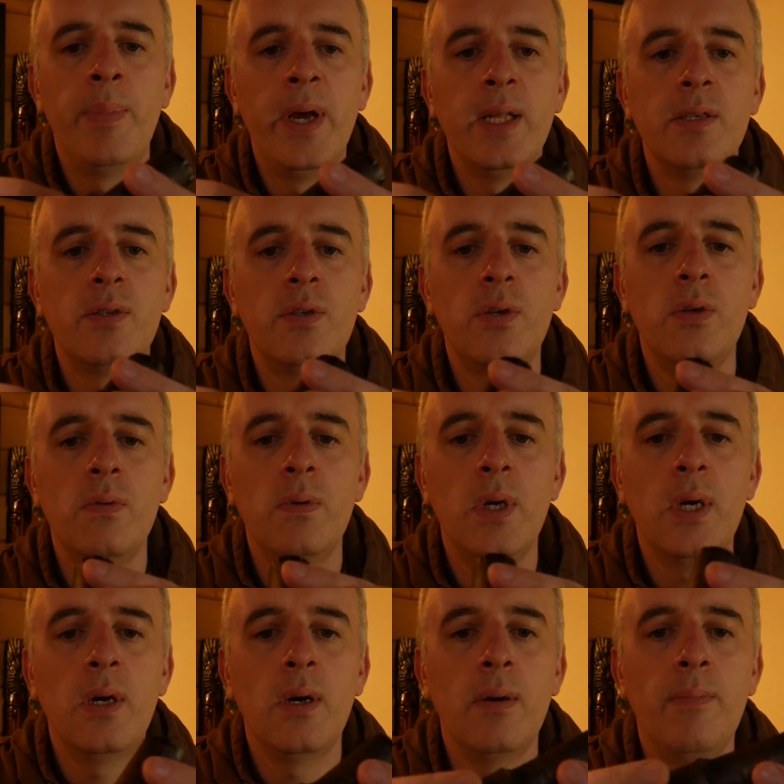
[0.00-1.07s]
bit
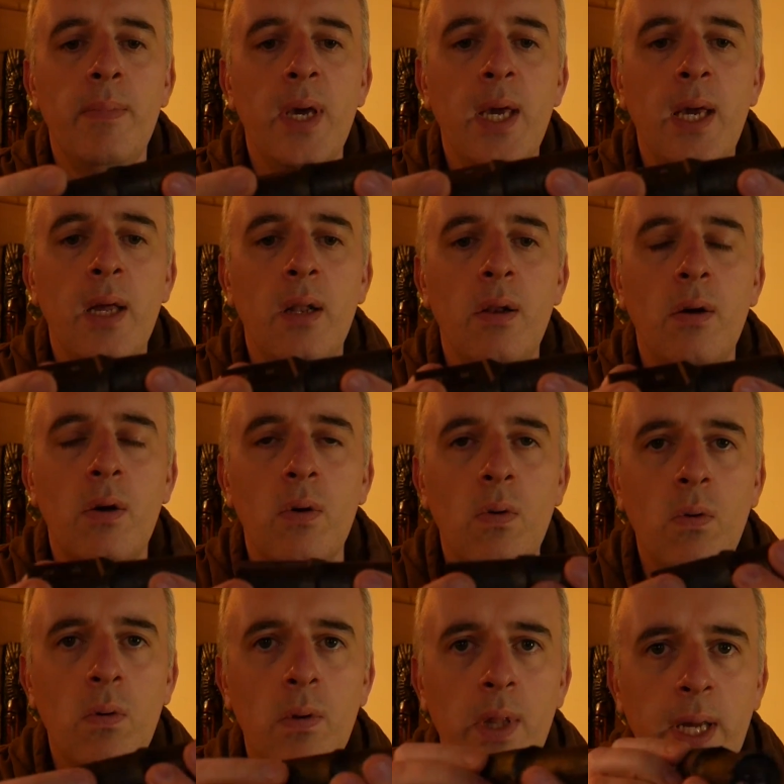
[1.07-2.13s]
to make it look
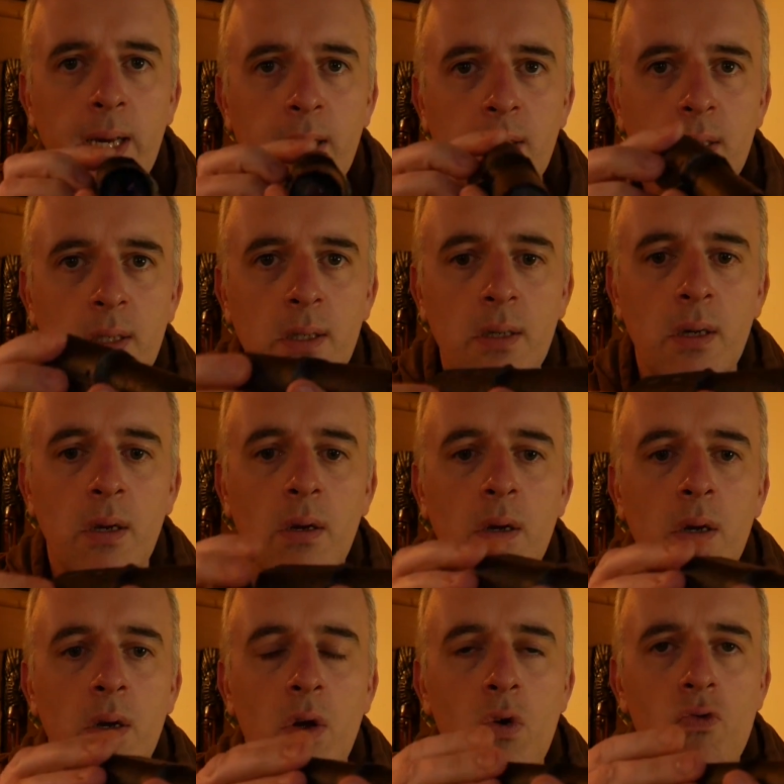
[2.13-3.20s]
all nice and
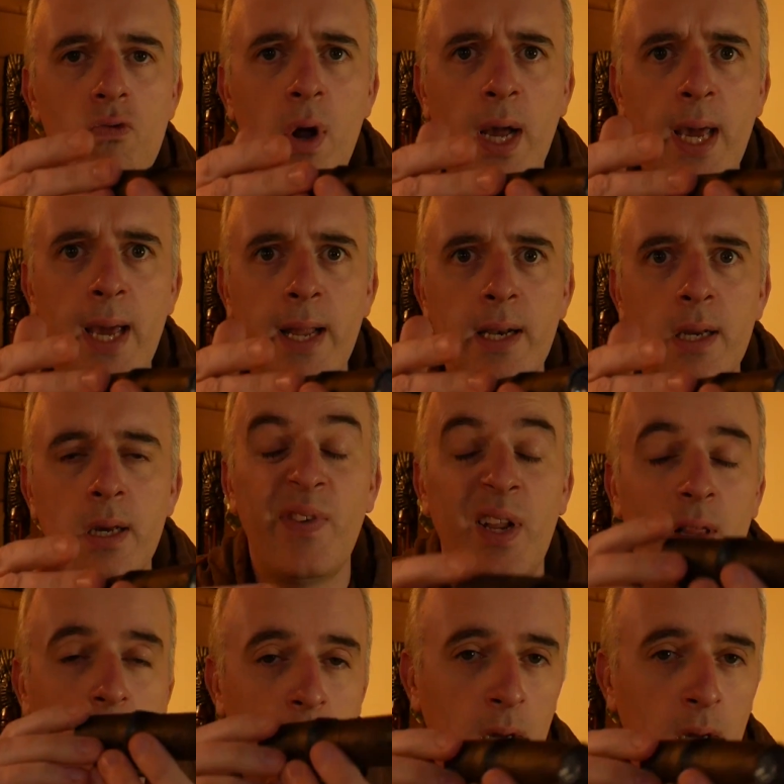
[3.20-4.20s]
rugged. And it'll